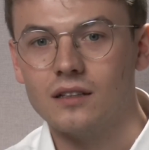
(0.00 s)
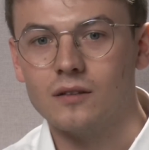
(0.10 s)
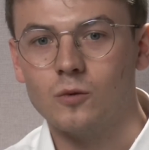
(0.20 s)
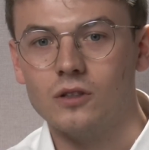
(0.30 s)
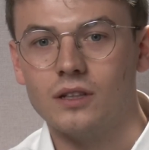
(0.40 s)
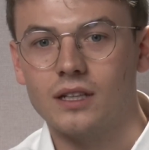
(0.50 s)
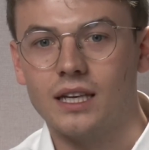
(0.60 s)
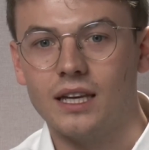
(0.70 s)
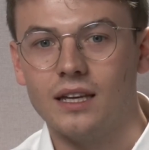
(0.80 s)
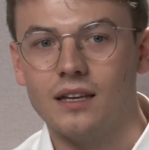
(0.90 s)
one of the
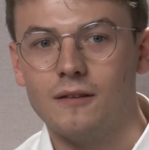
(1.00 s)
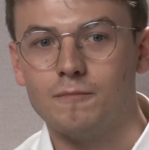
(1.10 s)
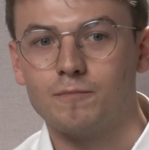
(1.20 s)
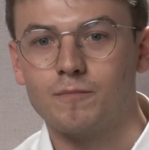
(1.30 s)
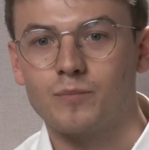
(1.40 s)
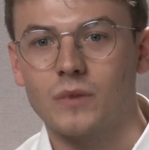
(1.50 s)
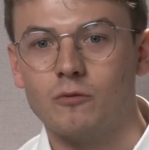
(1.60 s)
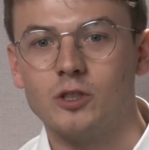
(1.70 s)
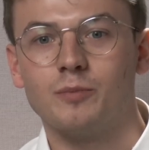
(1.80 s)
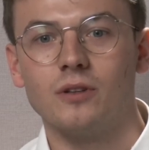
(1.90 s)
key
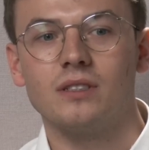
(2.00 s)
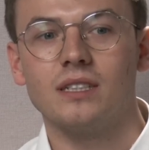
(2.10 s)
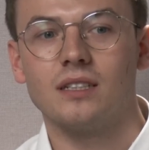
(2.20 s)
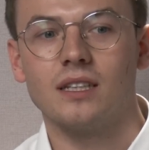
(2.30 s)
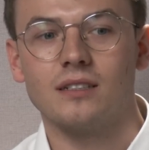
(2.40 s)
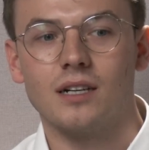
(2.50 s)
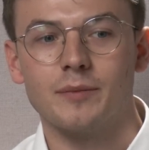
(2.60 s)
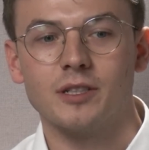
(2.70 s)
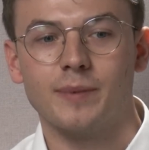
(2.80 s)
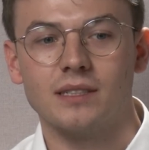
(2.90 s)
responses to this
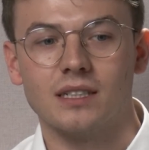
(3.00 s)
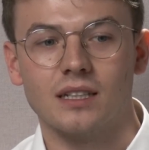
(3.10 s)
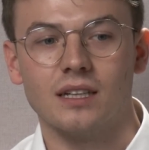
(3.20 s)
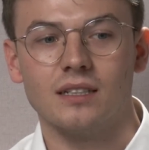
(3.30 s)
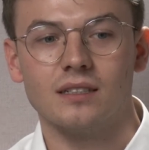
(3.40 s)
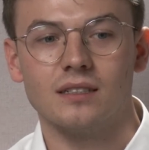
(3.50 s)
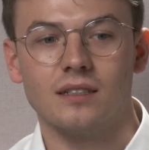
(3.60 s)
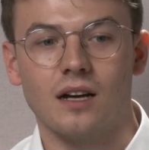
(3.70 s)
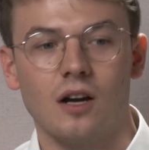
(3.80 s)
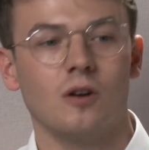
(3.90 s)
argument is basically,
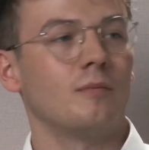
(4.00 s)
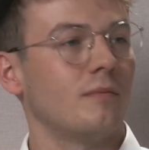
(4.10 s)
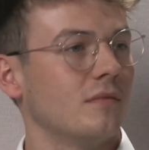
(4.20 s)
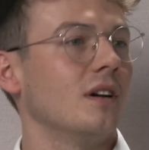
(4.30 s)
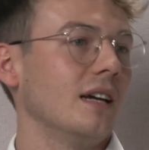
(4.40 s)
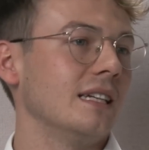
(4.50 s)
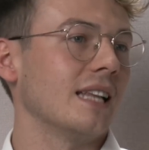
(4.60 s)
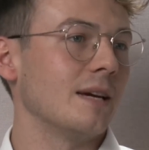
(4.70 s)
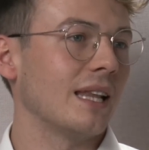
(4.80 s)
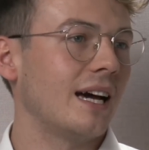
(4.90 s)
is
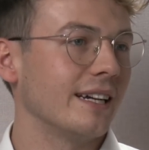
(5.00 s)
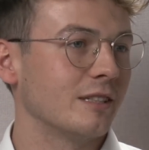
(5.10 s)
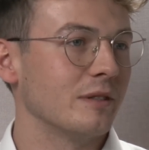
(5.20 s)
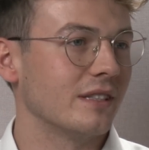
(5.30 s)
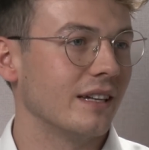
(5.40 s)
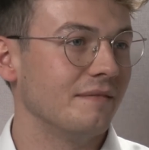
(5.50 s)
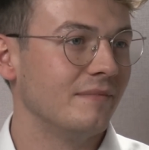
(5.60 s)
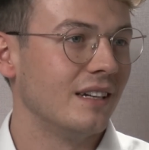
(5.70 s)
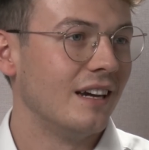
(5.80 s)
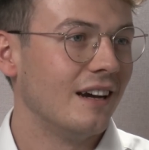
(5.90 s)
Labour lying to us then?
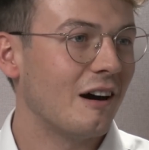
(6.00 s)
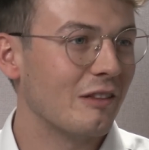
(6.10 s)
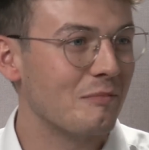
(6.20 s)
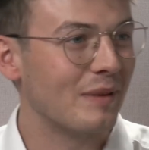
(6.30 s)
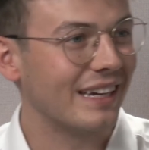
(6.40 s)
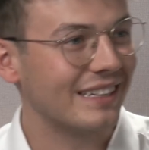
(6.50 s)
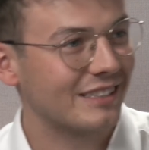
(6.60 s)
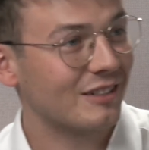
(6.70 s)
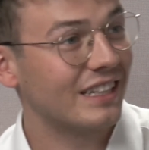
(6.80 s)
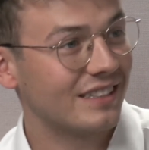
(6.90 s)
Are they being
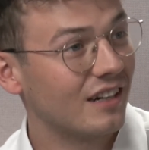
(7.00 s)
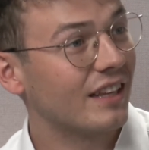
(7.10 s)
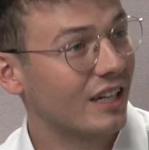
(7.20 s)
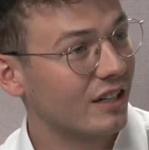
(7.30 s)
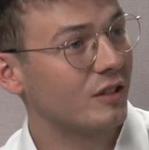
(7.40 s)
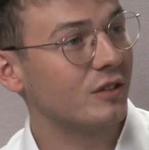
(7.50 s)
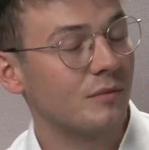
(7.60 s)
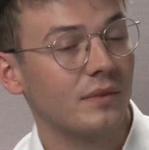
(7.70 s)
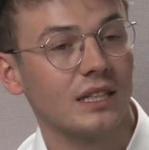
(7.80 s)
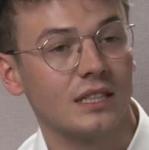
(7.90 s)
dishonest? Are they going to do
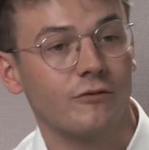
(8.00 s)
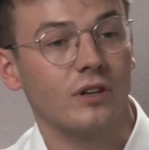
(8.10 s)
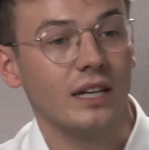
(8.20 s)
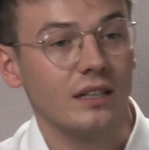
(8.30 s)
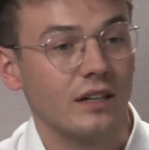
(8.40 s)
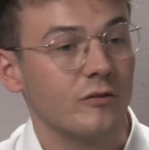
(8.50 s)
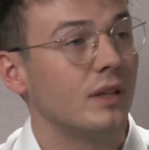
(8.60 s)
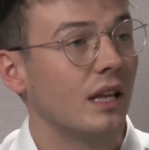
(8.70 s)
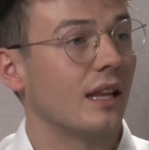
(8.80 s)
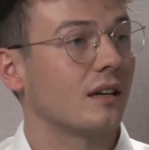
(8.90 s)
something different in
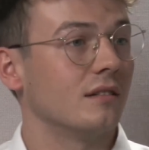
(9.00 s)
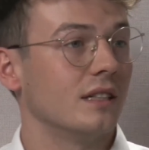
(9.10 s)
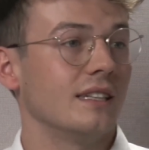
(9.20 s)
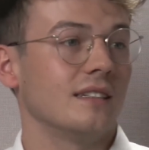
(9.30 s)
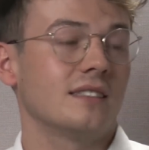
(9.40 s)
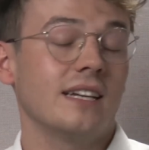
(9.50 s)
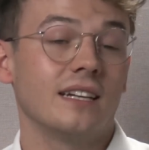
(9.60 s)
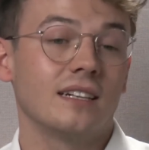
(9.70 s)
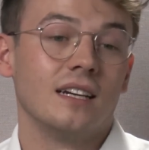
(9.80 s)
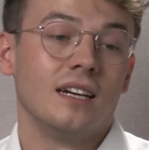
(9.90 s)
government than they're currently saying?